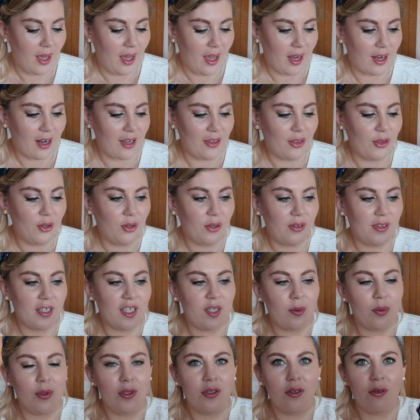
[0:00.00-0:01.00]
and I thought
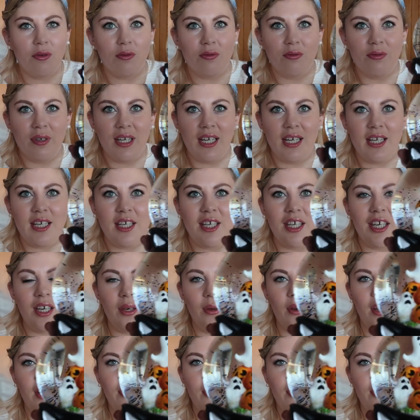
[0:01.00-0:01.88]
this was really cute.